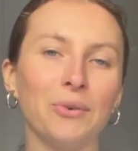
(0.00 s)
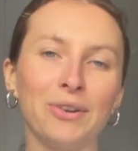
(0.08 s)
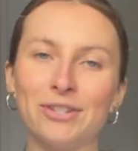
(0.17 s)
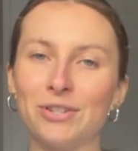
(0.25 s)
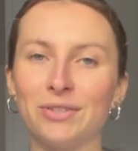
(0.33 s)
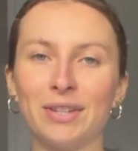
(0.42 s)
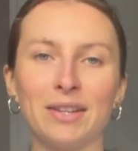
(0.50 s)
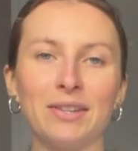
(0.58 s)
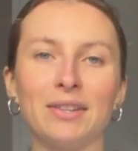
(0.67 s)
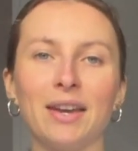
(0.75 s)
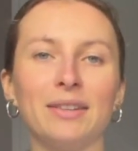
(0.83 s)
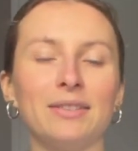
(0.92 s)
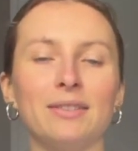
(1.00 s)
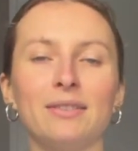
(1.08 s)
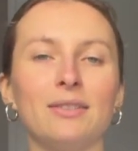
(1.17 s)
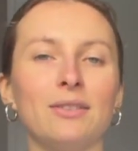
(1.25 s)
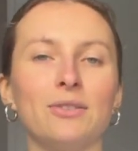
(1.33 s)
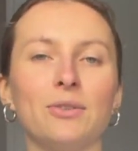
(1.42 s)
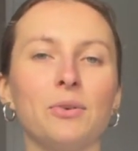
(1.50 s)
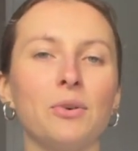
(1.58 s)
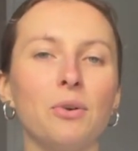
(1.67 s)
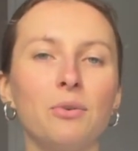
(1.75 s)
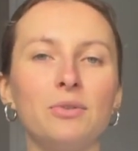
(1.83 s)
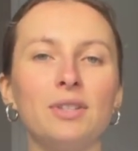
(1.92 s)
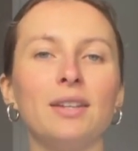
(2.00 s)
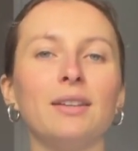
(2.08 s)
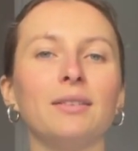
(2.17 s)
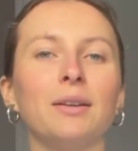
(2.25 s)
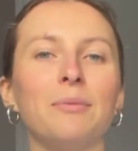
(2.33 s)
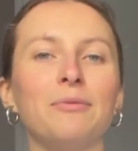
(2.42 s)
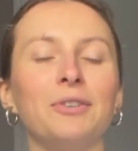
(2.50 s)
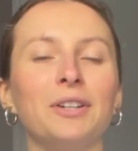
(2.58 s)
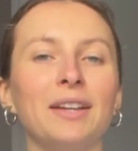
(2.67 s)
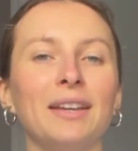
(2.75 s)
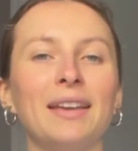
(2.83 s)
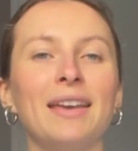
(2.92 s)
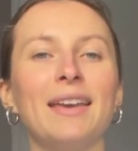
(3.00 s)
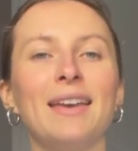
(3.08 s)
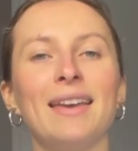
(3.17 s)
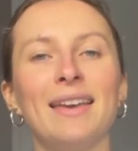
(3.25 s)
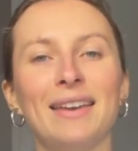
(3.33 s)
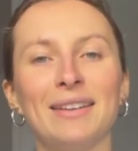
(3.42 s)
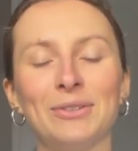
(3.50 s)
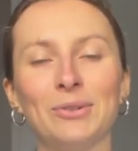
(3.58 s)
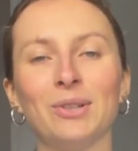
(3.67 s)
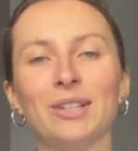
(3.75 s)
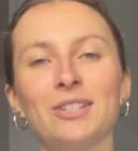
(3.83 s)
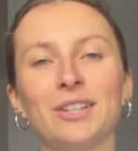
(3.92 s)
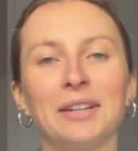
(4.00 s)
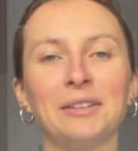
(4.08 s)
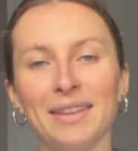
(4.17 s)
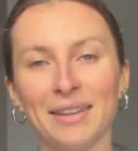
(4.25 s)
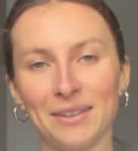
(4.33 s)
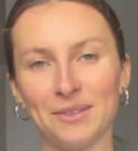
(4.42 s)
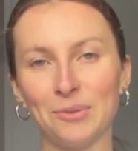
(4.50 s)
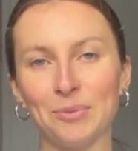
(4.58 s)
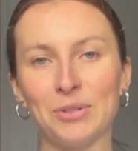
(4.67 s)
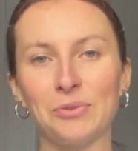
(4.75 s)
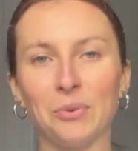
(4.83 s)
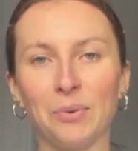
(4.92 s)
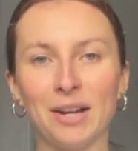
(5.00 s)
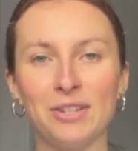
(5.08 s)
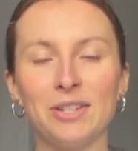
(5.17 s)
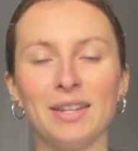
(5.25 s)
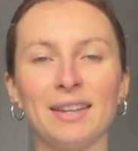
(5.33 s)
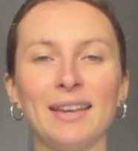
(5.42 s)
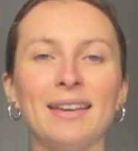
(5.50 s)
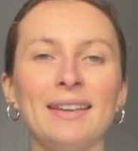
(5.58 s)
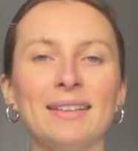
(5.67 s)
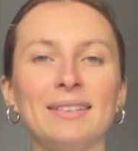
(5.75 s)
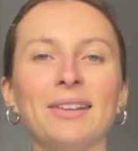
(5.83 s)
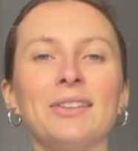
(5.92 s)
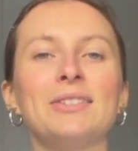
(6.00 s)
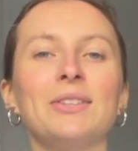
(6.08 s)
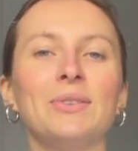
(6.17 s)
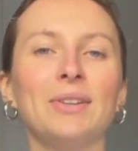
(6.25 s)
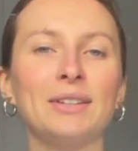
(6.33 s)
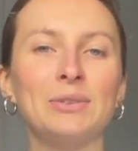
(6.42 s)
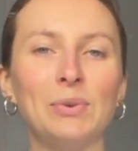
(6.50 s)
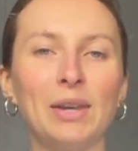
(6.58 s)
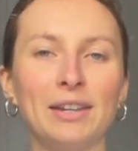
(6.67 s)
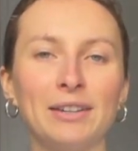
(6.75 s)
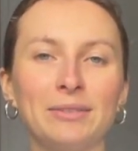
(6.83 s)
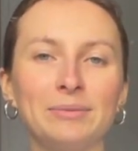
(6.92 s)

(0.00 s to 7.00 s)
or just any night, since it's so cozy and comforting and nourishing. Thank you so much for watching, and I'll see you next week.